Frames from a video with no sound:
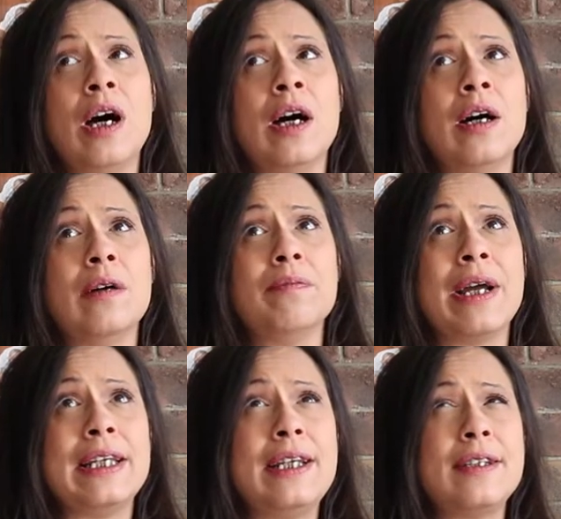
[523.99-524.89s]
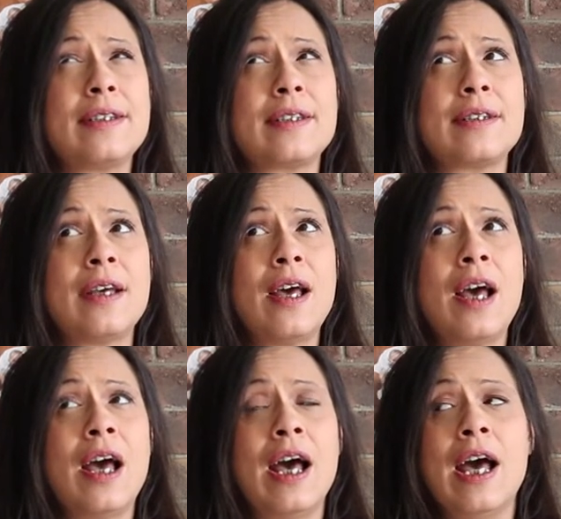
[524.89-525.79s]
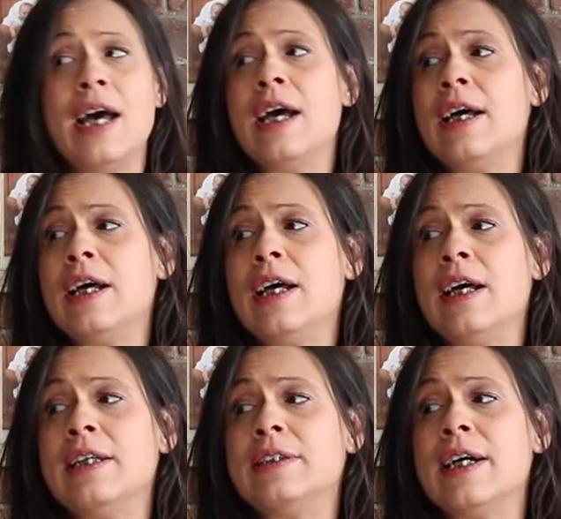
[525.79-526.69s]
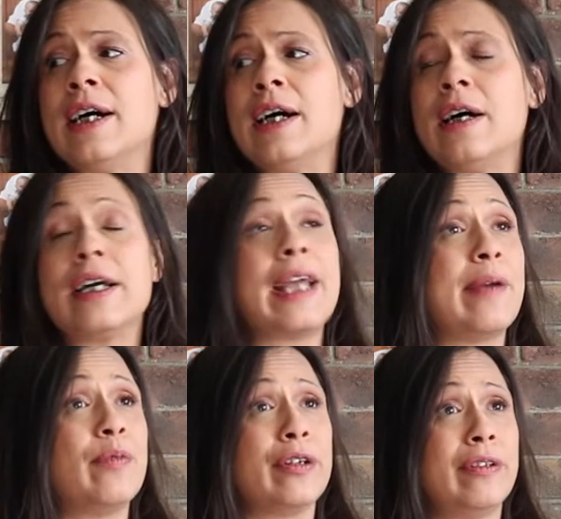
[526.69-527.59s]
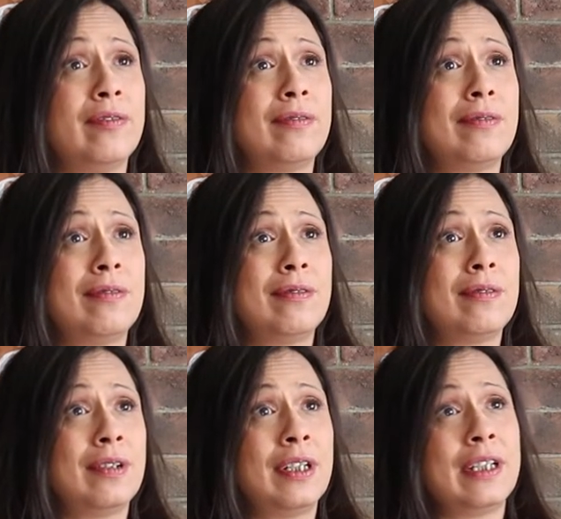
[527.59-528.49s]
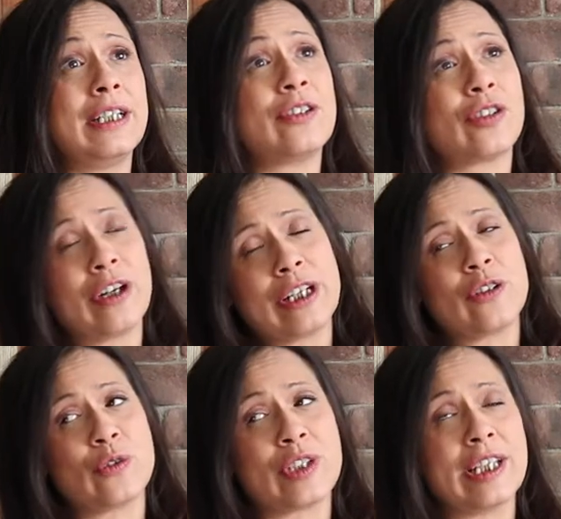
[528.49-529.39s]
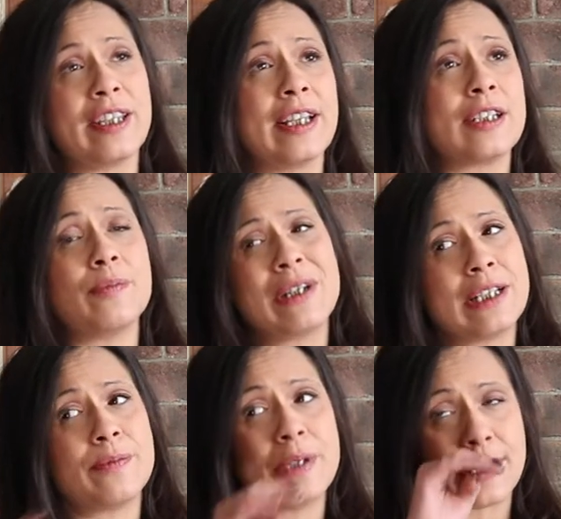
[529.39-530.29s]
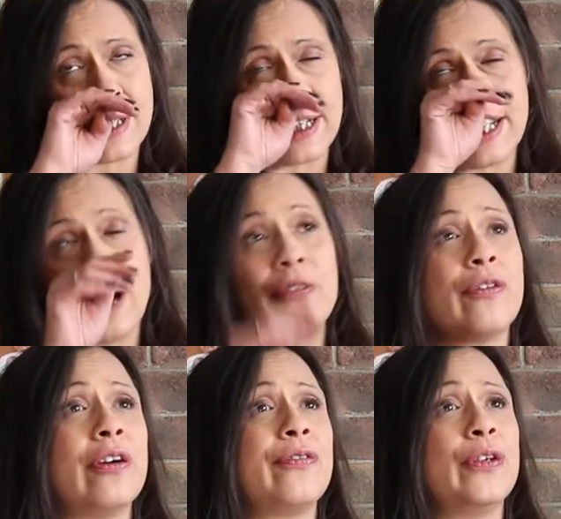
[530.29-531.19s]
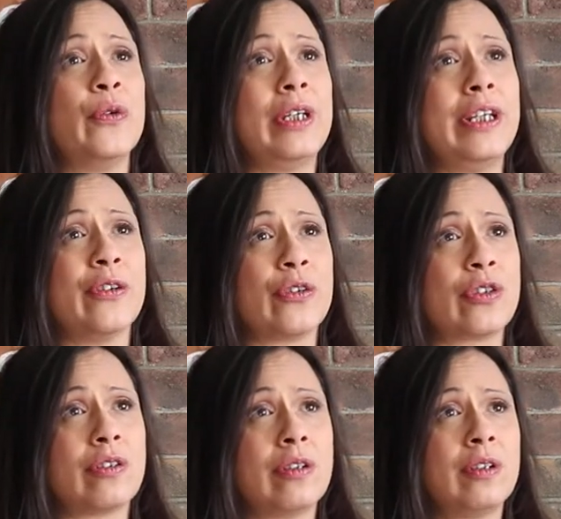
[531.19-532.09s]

uh, my niece, and uh, Gabriel he's starting to see things, but he's been seeing now for a few years.